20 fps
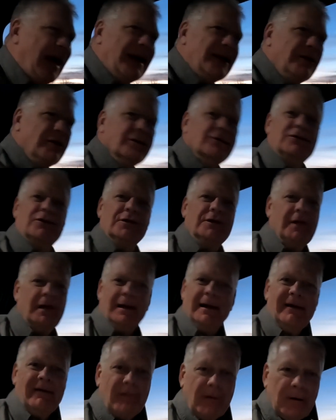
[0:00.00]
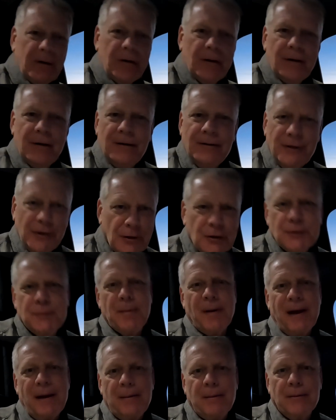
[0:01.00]
I used to deliver
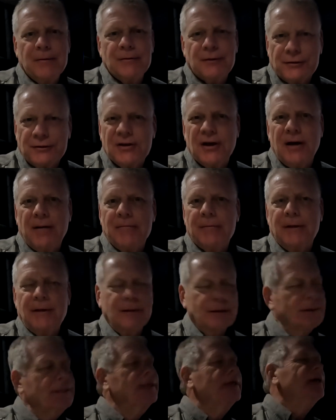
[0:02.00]
newspapers or something?